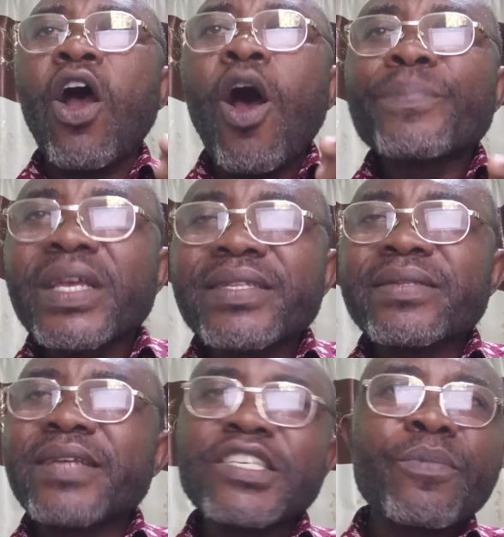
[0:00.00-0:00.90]

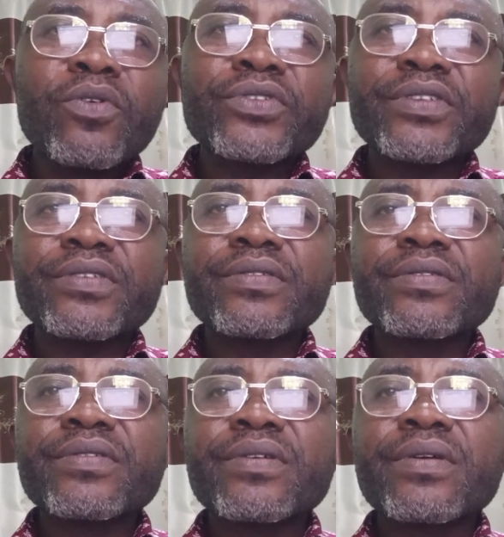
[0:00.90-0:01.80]
updated textbooks,
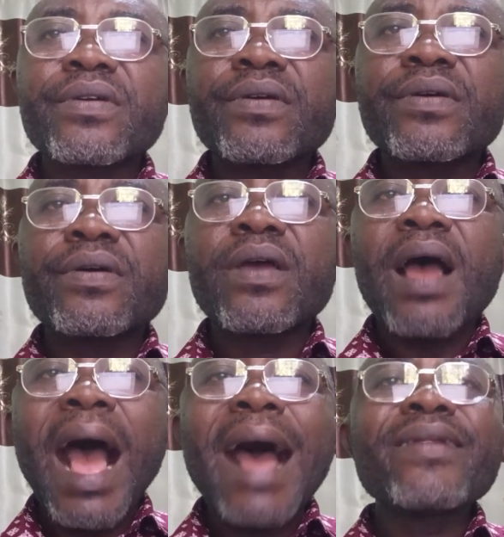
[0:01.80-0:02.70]

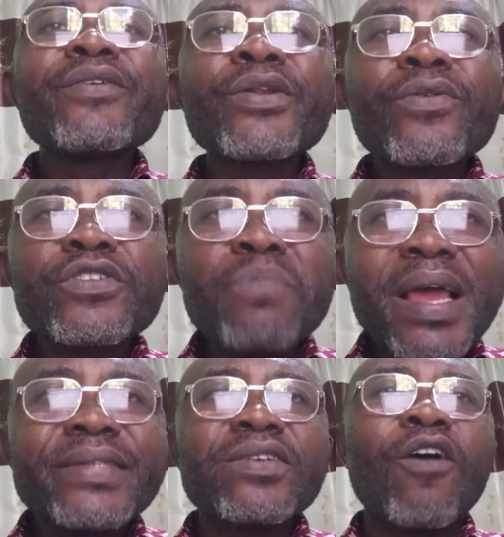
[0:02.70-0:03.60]
and
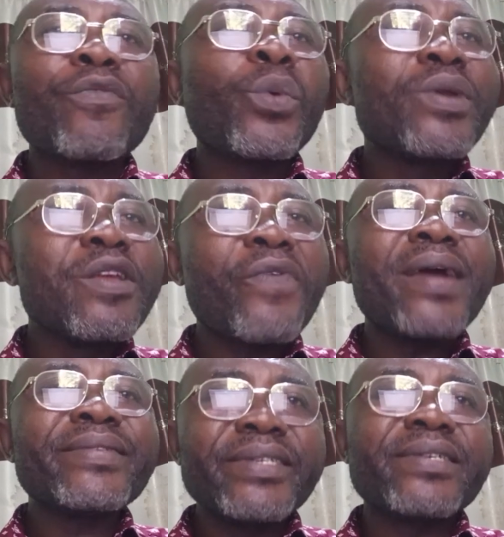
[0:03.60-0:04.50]
recruitment of
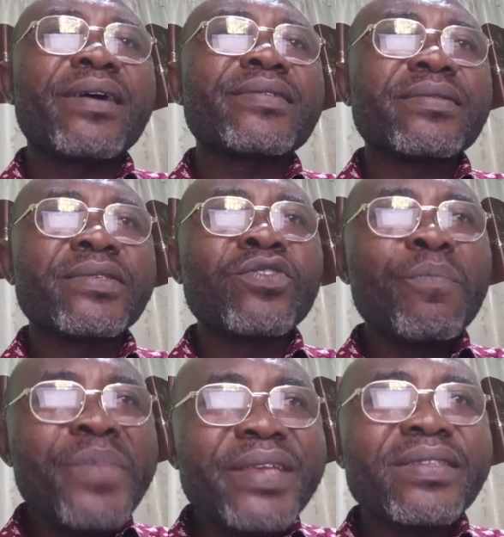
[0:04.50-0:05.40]
qualified teachers to
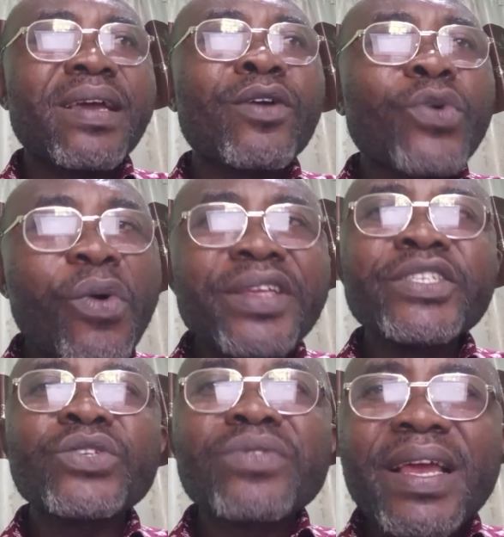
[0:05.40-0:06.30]
meet the growing
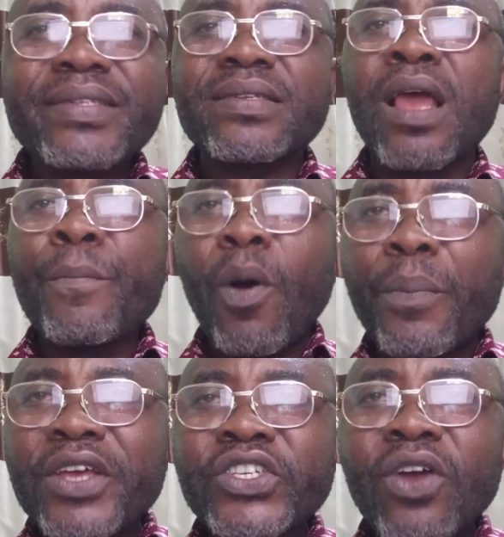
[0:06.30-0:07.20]
student
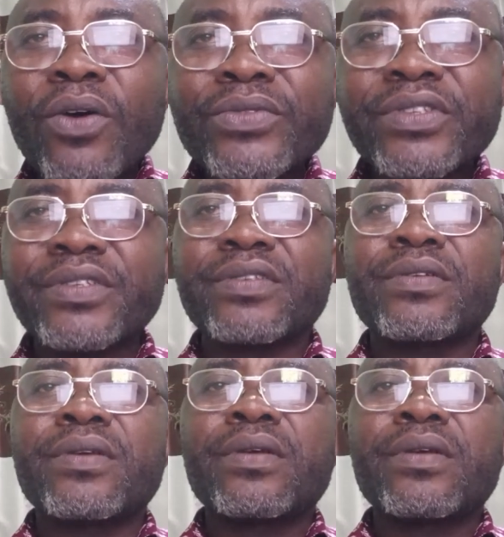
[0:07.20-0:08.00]
population's